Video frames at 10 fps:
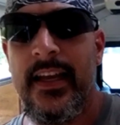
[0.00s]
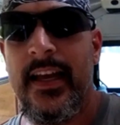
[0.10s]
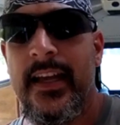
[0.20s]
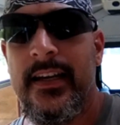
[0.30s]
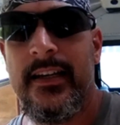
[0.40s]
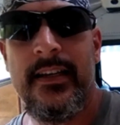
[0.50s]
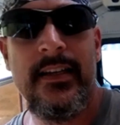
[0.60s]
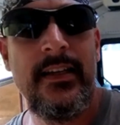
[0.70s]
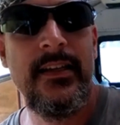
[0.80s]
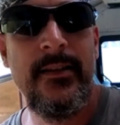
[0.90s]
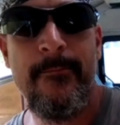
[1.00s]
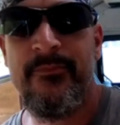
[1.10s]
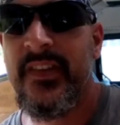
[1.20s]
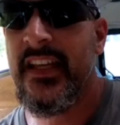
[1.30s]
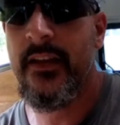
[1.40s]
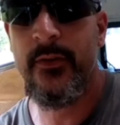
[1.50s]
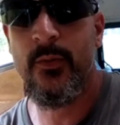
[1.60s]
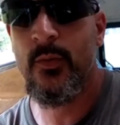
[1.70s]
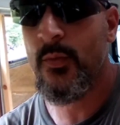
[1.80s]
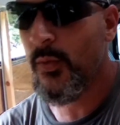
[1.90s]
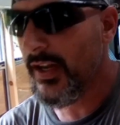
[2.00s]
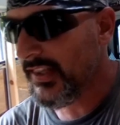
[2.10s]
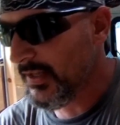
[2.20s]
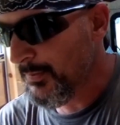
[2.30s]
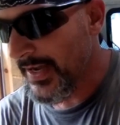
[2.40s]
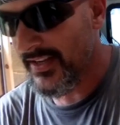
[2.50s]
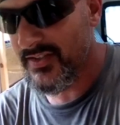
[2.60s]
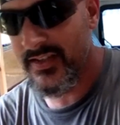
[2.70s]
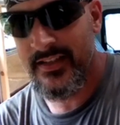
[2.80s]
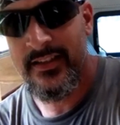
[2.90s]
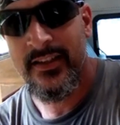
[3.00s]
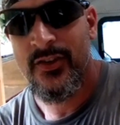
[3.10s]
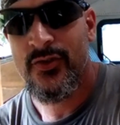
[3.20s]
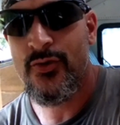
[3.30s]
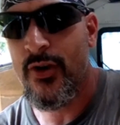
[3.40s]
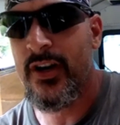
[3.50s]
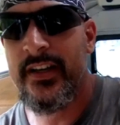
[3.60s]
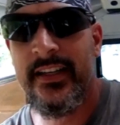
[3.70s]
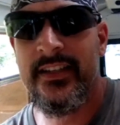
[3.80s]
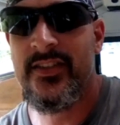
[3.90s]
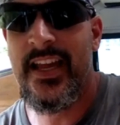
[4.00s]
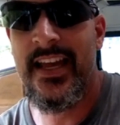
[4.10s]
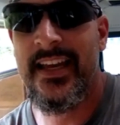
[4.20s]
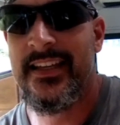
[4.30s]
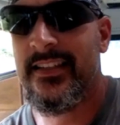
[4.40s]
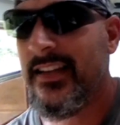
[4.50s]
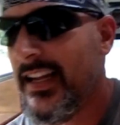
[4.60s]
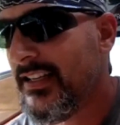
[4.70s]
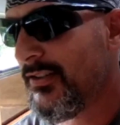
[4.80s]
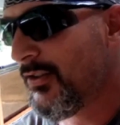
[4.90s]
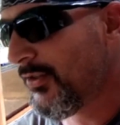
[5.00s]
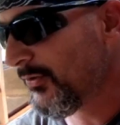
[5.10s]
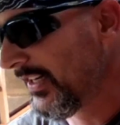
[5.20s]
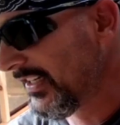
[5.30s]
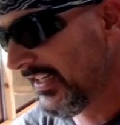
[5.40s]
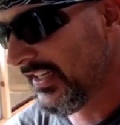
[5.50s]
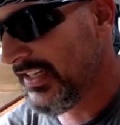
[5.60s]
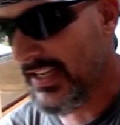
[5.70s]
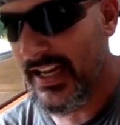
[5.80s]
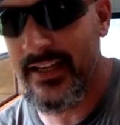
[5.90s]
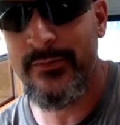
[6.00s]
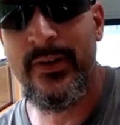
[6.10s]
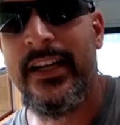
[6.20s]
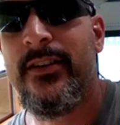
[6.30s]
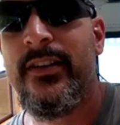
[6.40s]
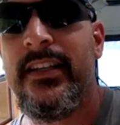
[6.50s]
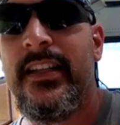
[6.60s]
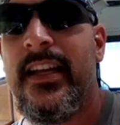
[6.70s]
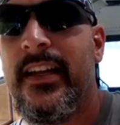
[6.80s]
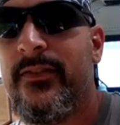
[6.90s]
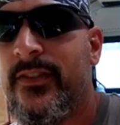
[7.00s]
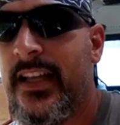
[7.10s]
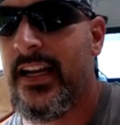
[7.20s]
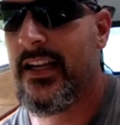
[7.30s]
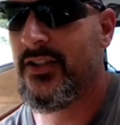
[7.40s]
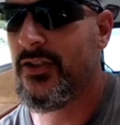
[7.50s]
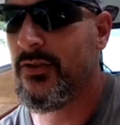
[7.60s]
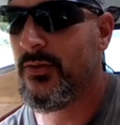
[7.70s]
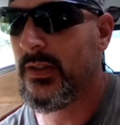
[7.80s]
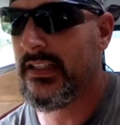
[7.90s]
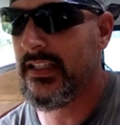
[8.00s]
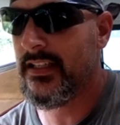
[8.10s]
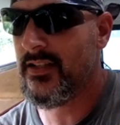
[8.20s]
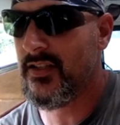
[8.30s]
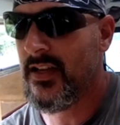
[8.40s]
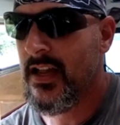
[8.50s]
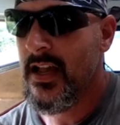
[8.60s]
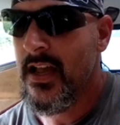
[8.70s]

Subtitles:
that even with the best drawings and 3D kind of rendering that I could do with this,